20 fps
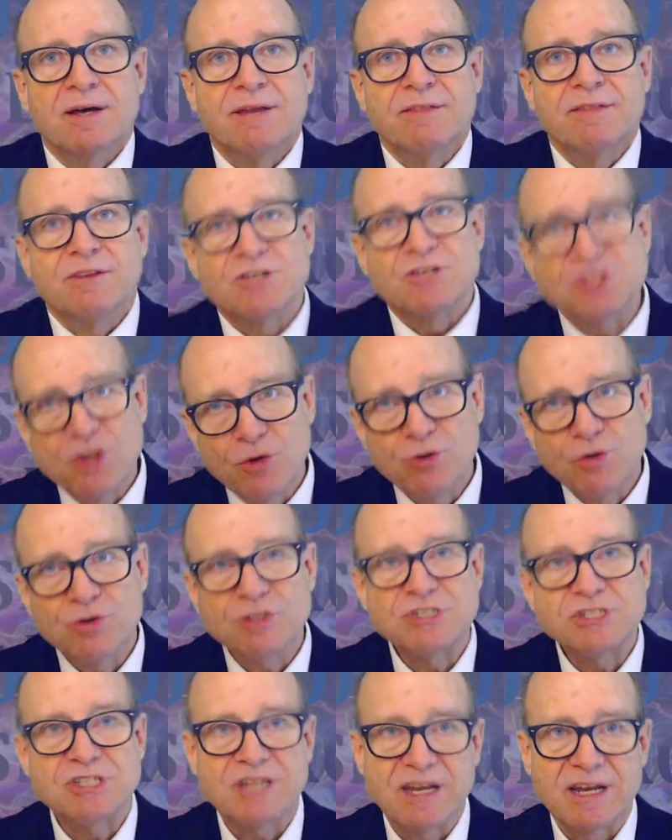There's no good
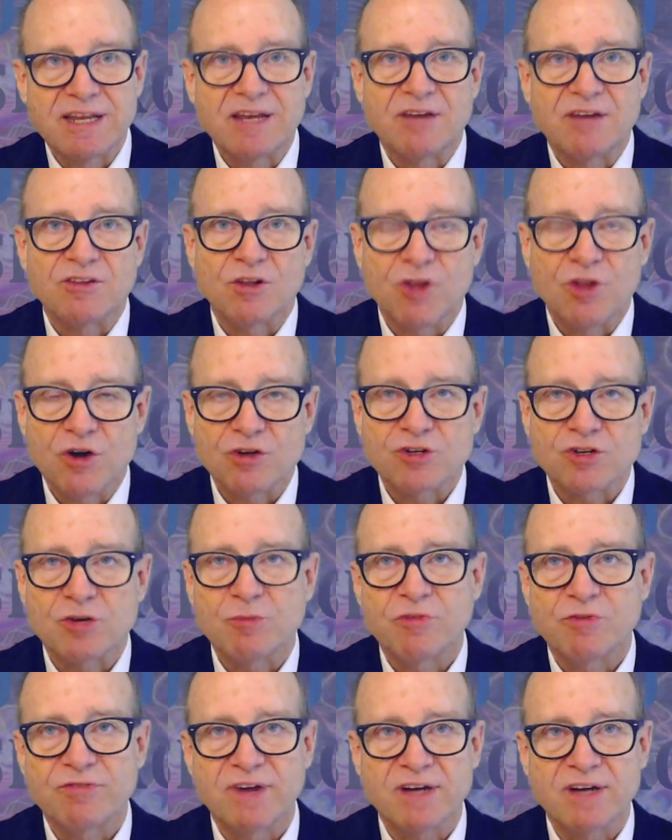study on the long-term
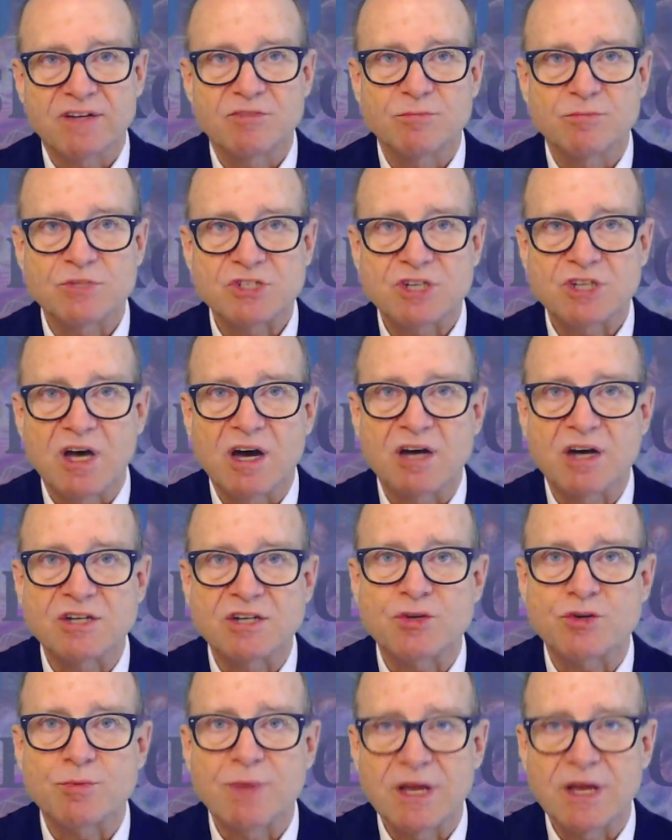effect of massage
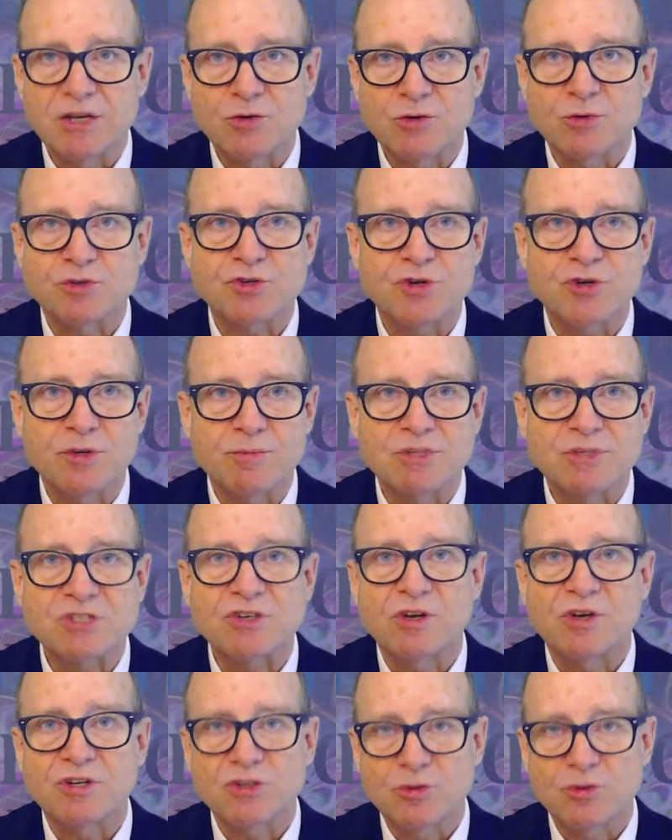or manual treatments
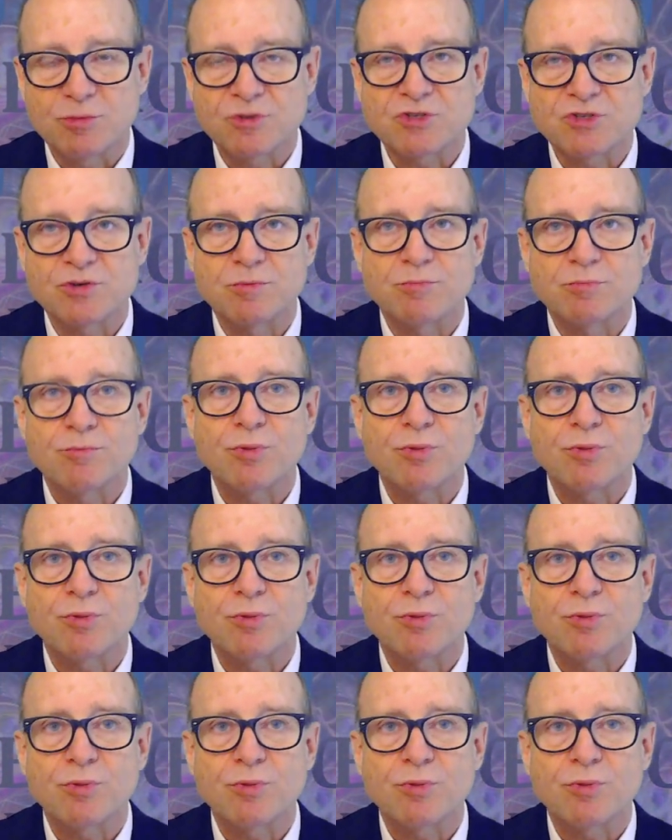on Dupuytren